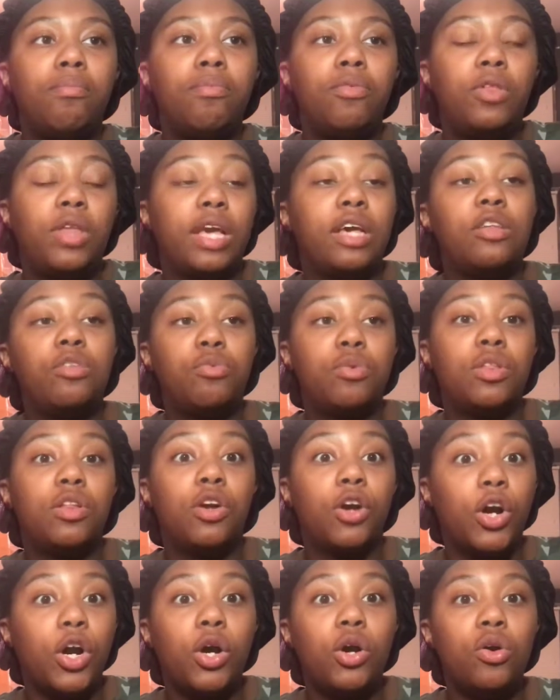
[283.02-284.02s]
things with
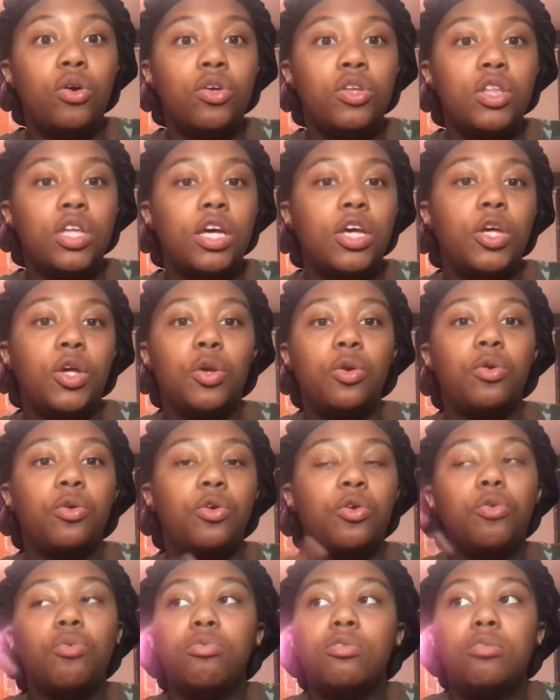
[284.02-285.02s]
girls, and
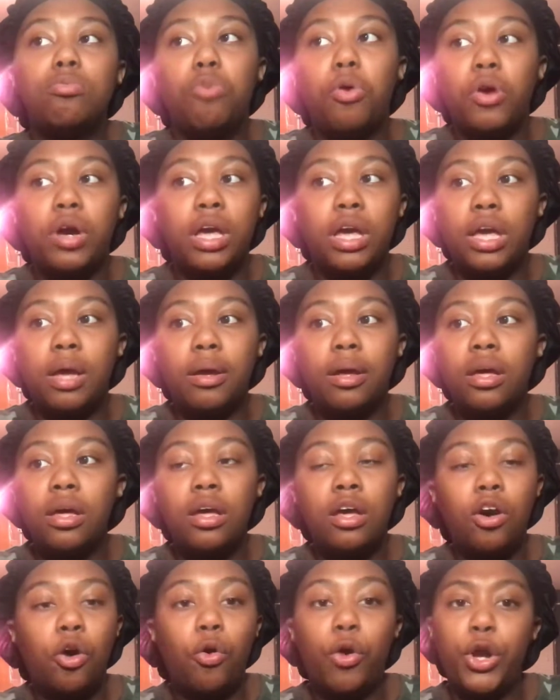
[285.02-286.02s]
you smoking,
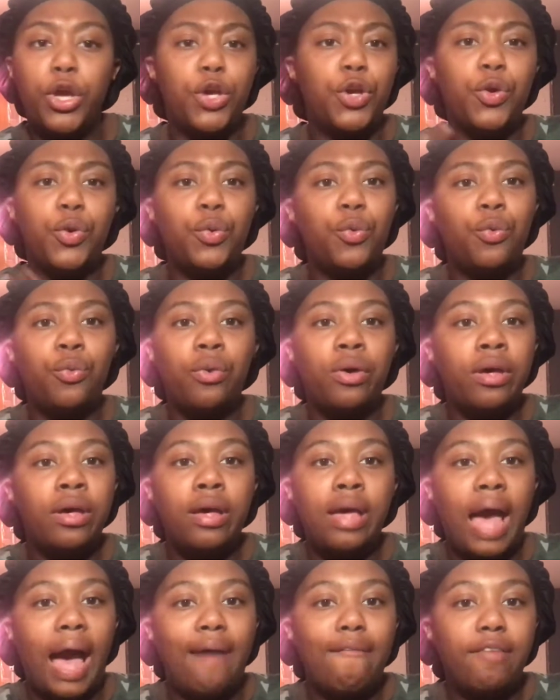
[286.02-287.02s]
or you
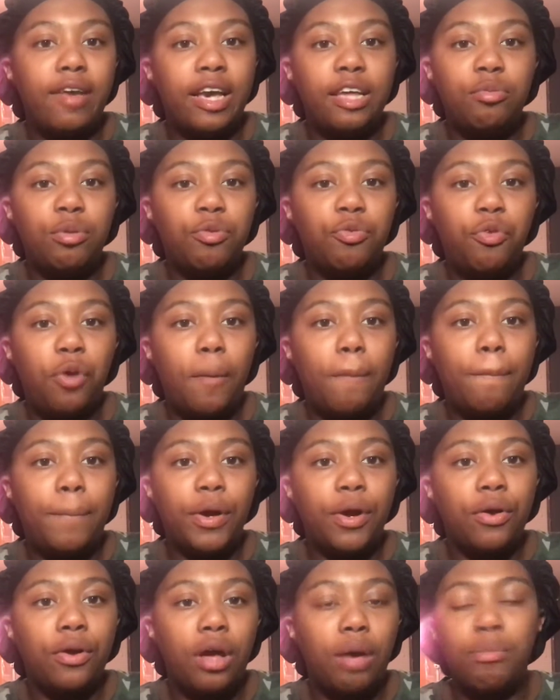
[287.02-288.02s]
having kids
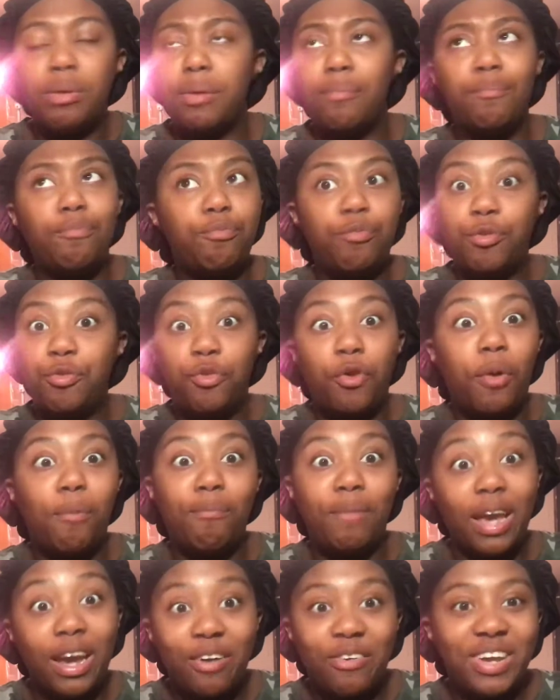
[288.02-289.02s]
before
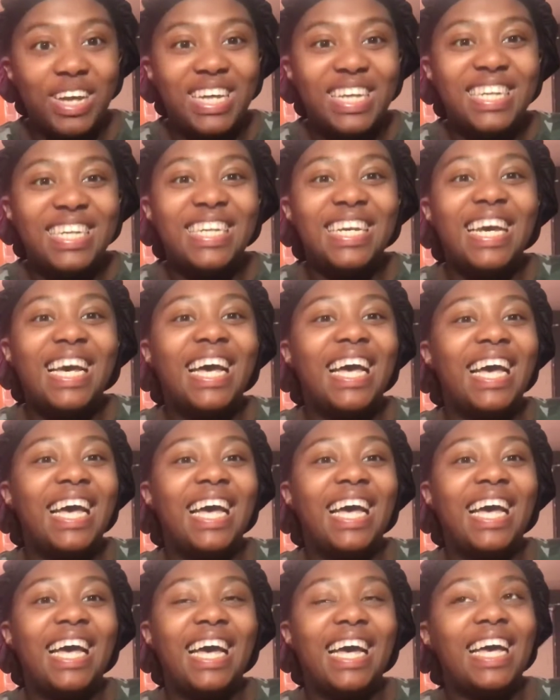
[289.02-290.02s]
marriage,
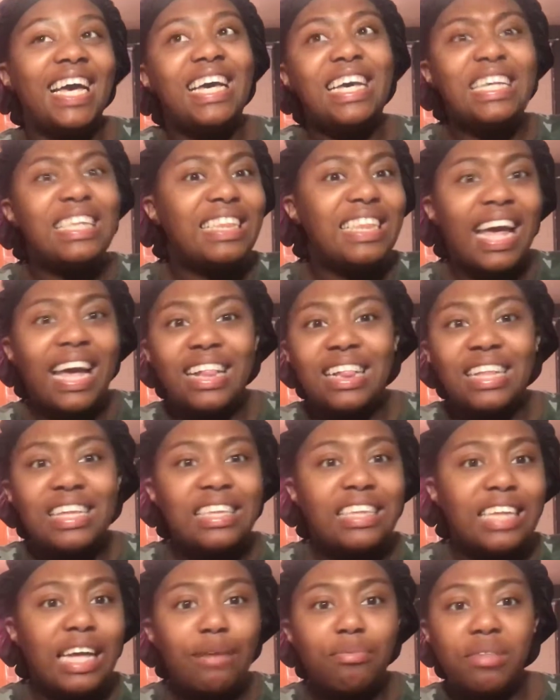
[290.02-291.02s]
it's like the
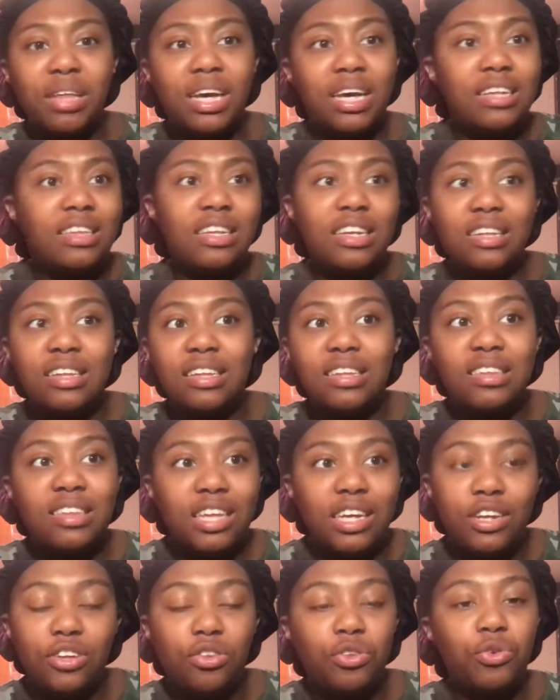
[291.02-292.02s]
same thing. A sin is a
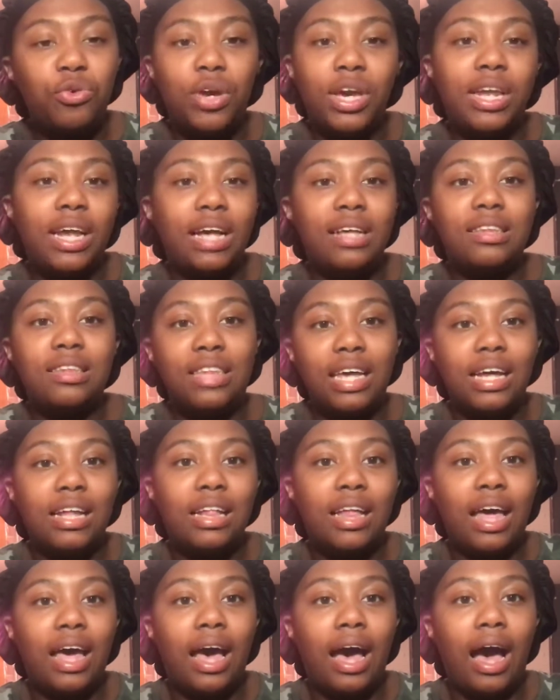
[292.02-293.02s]
sin. So you cannot say
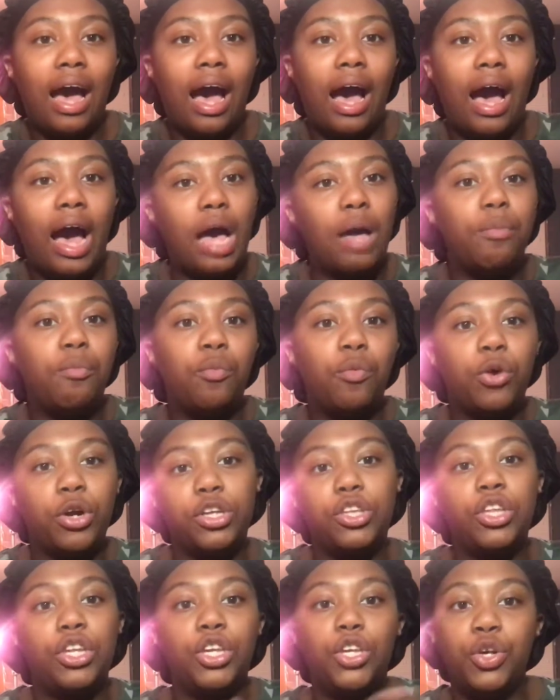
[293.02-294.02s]
that I'm worse
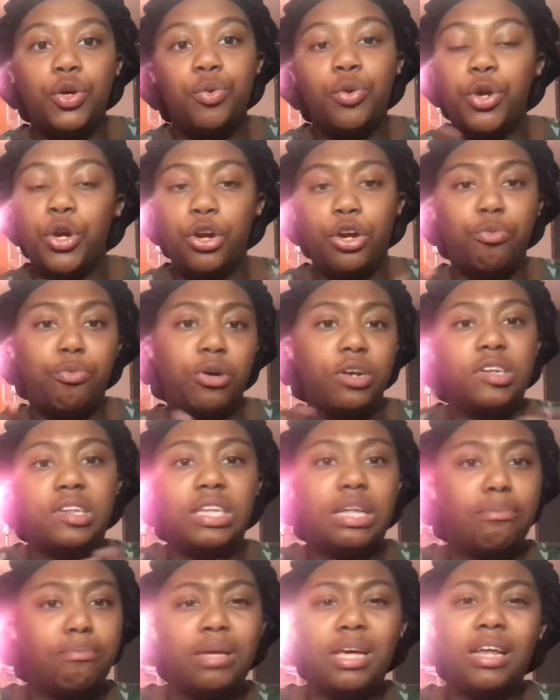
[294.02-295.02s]
than you or you're worse
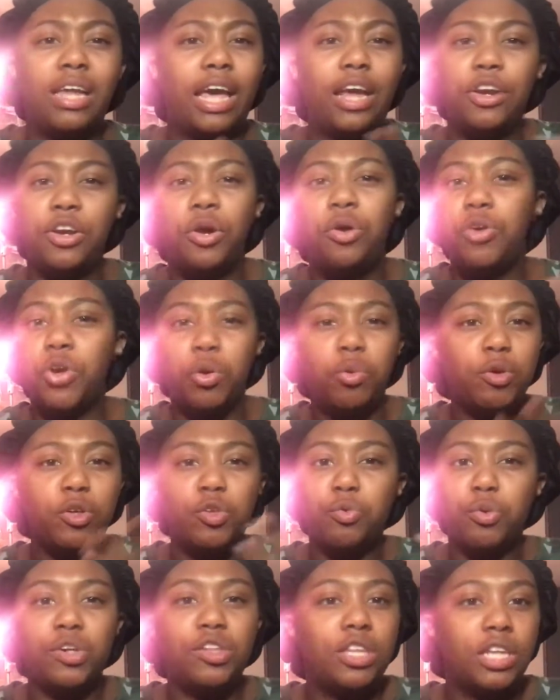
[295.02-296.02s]
than me. Like, no one's
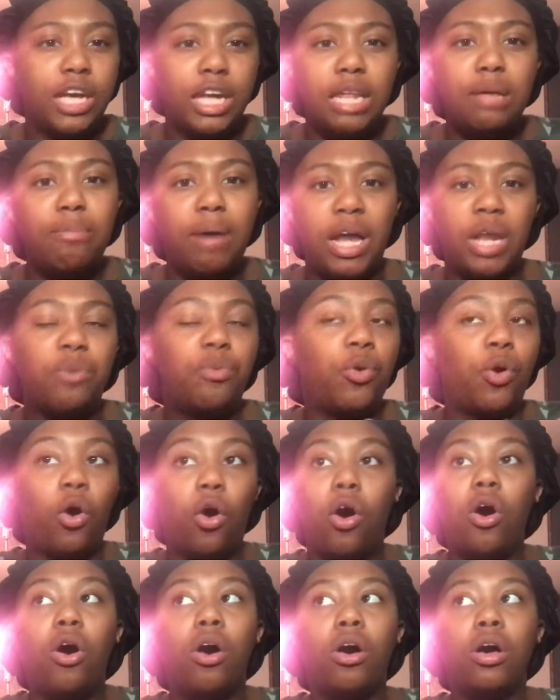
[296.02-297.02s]
worse than anybody. We're
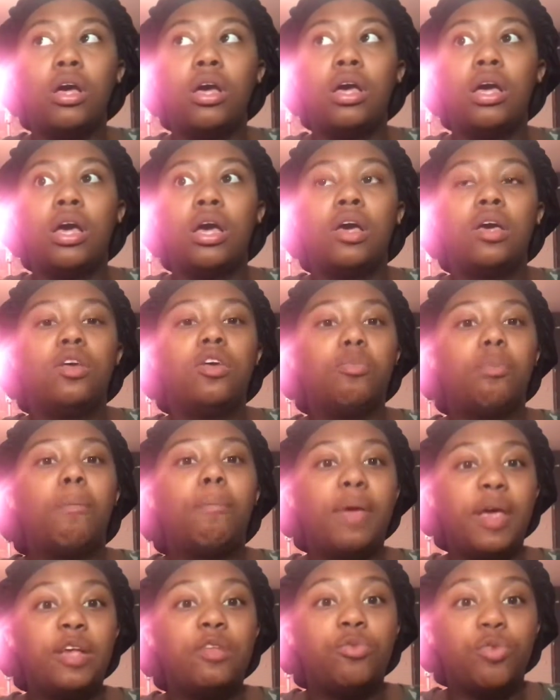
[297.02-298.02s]
all human
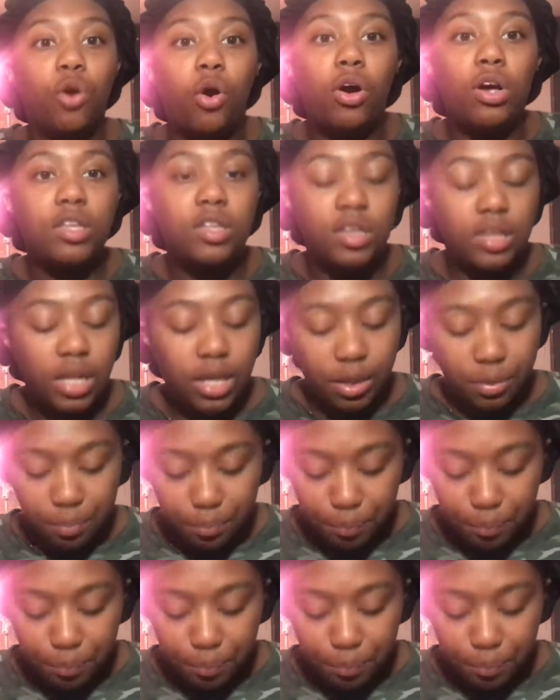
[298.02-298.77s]
beings. We all sin.